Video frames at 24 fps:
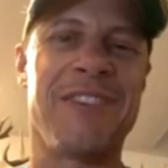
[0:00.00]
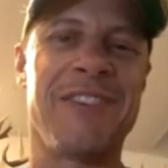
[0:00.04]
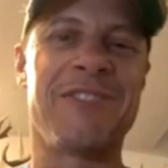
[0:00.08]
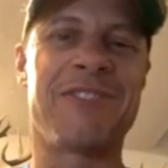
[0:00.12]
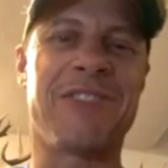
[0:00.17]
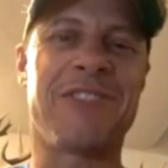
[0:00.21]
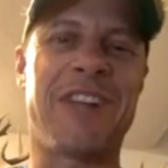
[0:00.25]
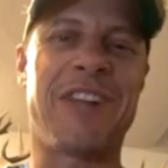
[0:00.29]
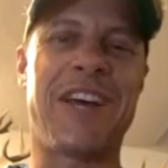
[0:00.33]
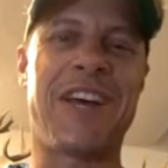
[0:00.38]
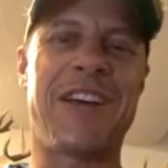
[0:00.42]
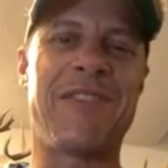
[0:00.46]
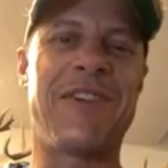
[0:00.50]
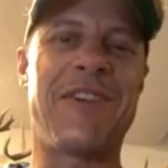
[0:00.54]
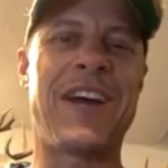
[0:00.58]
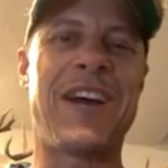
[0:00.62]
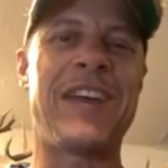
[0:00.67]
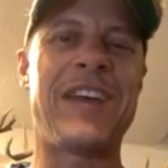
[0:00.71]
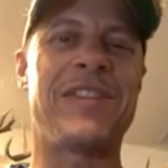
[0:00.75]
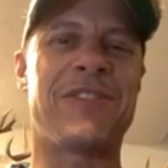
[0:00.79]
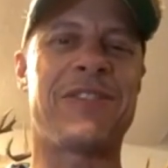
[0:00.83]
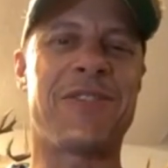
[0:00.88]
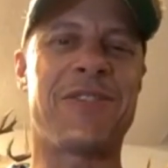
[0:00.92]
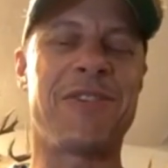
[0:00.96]
You slide
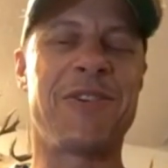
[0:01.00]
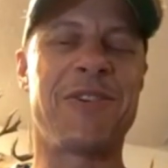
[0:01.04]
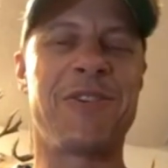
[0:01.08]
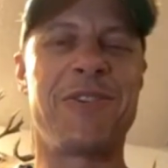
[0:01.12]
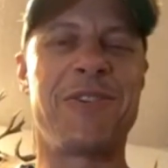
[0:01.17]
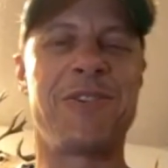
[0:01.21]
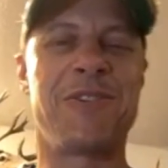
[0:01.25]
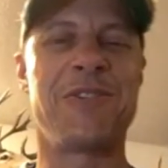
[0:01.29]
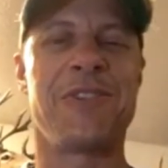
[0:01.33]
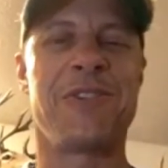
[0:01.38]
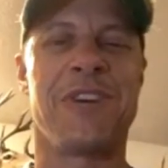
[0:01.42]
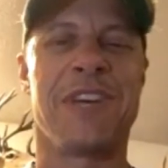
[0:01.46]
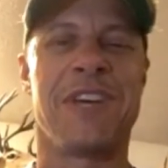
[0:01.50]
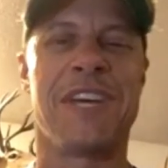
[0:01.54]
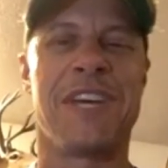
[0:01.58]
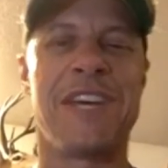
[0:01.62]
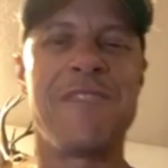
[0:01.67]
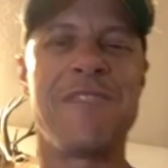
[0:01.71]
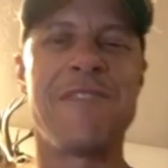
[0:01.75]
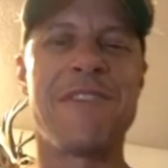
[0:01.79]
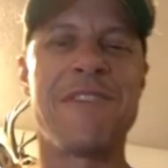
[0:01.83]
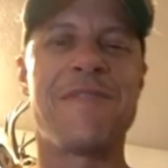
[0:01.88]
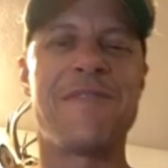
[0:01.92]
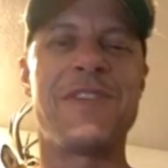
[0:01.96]
right through.
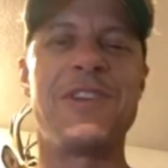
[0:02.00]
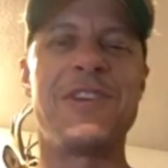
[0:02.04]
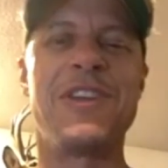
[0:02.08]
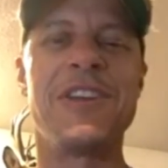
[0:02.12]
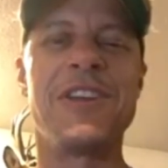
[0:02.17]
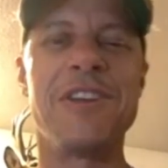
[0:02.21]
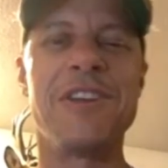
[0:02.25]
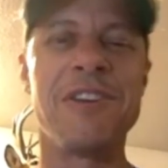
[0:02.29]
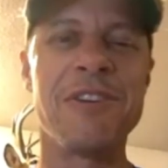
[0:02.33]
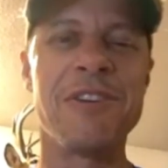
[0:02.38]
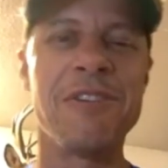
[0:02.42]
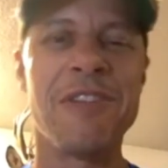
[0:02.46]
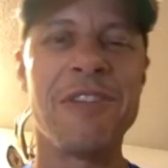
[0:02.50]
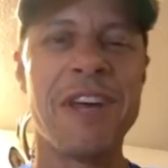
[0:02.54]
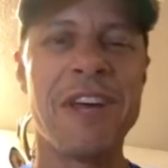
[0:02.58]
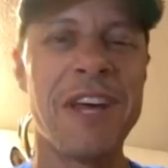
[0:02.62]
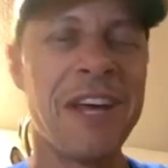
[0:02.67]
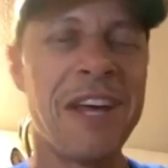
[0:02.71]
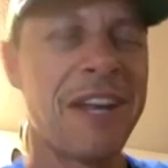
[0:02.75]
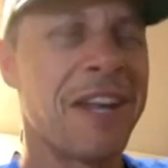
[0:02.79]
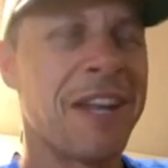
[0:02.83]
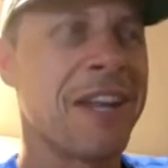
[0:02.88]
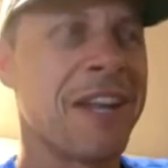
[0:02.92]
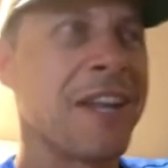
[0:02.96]
Even if you didn't do
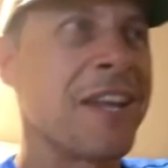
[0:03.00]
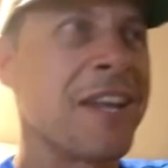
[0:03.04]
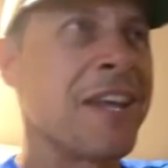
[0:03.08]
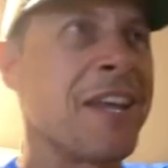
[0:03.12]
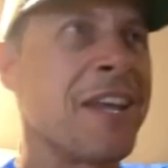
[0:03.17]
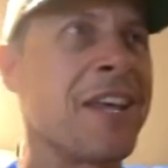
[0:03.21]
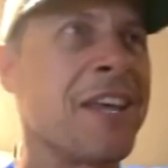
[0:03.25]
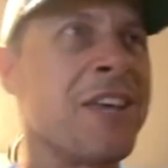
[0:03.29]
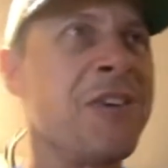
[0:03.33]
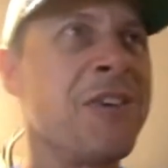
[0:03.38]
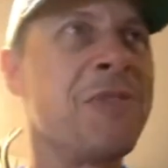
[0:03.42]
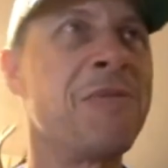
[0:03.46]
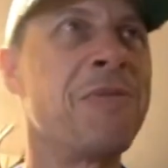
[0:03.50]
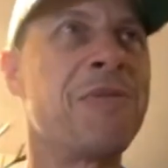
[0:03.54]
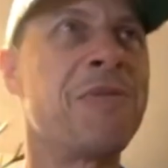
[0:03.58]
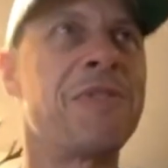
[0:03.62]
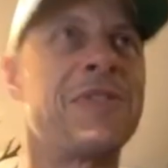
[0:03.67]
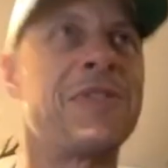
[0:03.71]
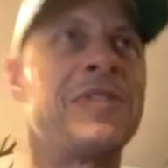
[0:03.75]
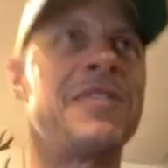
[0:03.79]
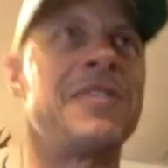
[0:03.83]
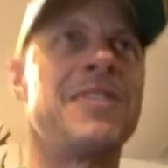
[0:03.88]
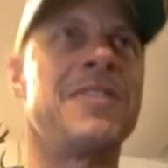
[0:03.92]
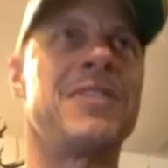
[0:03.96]
that, you
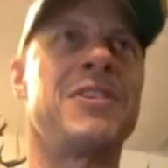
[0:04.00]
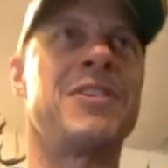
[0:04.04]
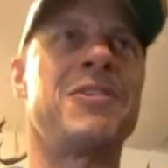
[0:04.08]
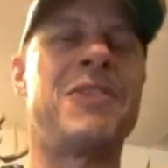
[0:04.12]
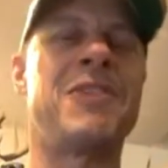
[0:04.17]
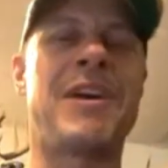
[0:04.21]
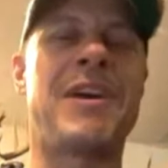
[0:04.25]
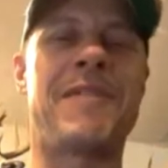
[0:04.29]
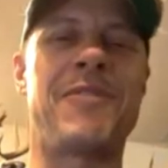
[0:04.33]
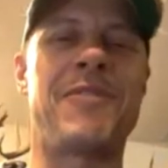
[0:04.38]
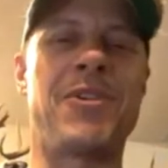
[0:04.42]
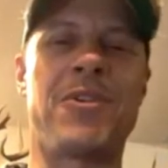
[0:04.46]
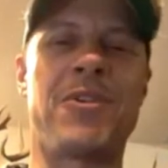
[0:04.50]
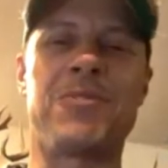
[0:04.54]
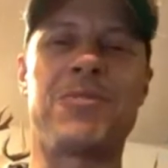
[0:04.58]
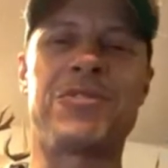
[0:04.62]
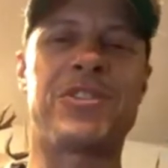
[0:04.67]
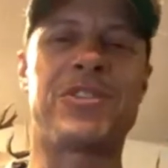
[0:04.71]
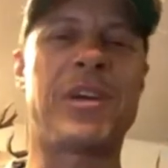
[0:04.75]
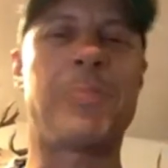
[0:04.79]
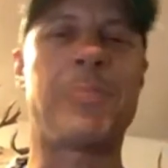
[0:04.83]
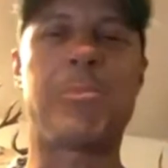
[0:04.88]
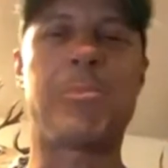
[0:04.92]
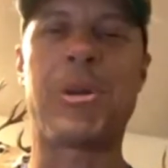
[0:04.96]
have your own
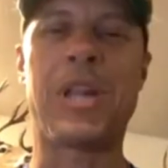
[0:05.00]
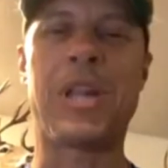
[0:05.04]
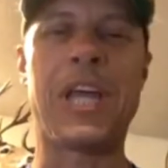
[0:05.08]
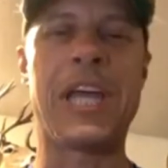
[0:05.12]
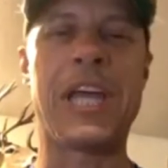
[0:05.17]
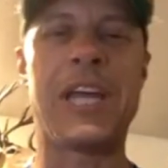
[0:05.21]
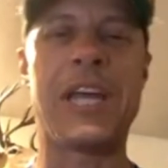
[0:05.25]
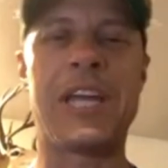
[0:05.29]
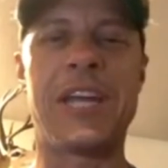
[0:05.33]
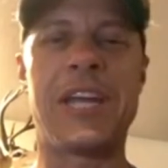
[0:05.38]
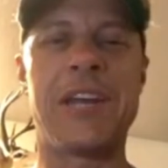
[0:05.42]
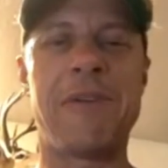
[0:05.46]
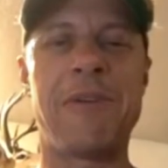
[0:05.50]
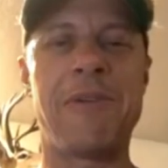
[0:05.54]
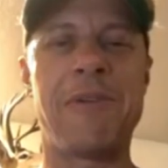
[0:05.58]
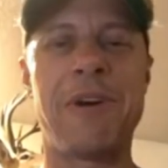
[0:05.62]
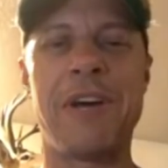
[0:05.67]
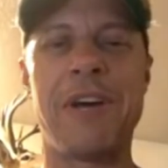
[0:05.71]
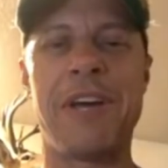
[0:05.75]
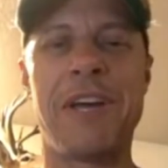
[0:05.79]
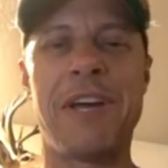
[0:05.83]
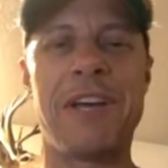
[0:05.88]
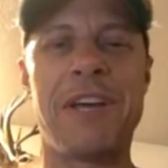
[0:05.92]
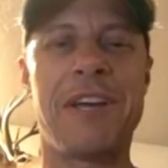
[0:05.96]
separate lane
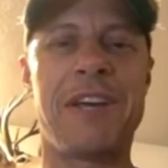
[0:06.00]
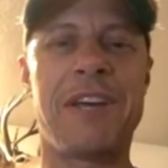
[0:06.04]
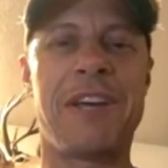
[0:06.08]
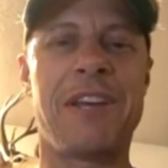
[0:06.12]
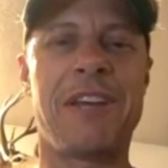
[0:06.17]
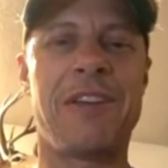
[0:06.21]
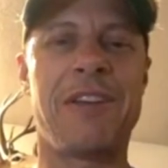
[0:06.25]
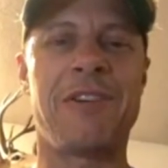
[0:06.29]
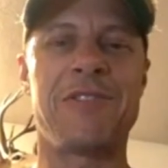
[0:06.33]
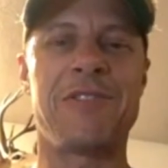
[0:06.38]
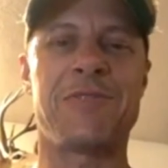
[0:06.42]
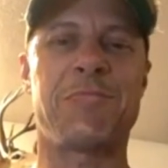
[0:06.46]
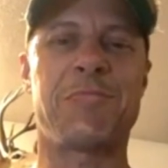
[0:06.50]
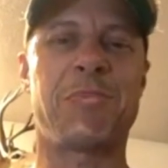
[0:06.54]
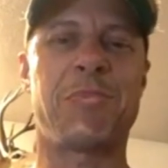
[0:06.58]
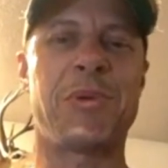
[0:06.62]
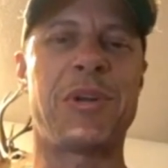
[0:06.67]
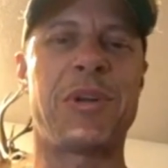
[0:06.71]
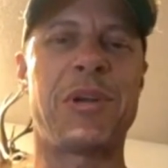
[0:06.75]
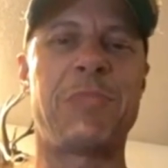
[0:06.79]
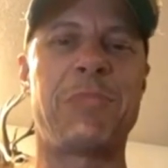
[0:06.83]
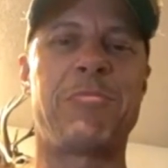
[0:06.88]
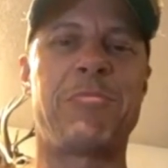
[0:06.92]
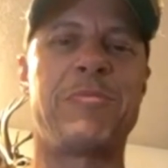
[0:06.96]
anyway, and there's
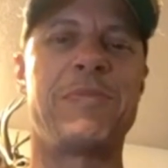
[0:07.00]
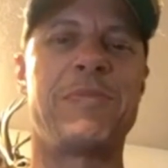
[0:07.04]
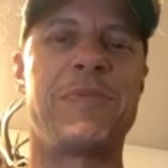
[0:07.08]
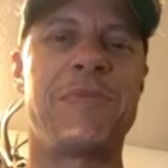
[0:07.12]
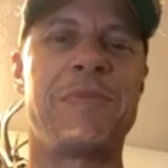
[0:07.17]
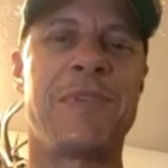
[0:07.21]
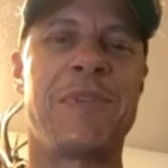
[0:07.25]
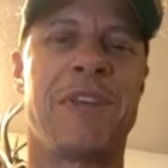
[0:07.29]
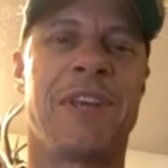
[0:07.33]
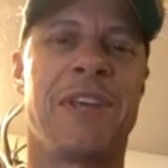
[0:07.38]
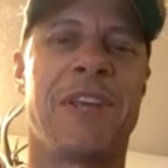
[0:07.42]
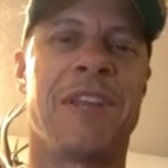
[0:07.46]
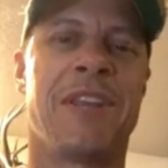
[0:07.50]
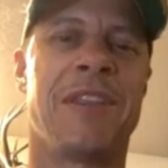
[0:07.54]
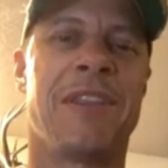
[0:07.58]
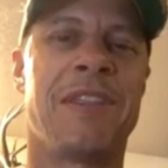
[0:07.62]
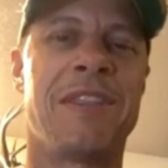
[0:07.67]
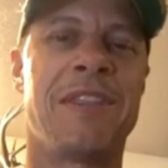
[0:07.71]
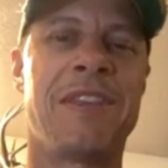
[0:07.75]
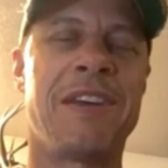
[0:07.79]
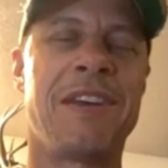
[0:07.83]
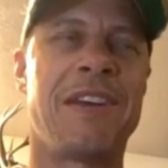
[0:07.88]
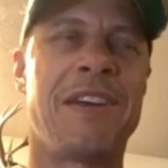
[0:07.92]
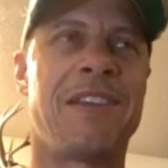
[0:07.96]
plenty.
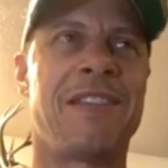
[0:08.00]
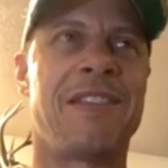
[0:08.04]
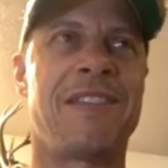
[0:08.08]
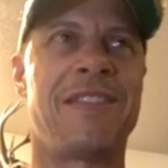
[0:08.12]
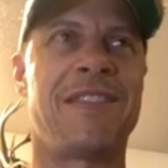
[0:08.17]
The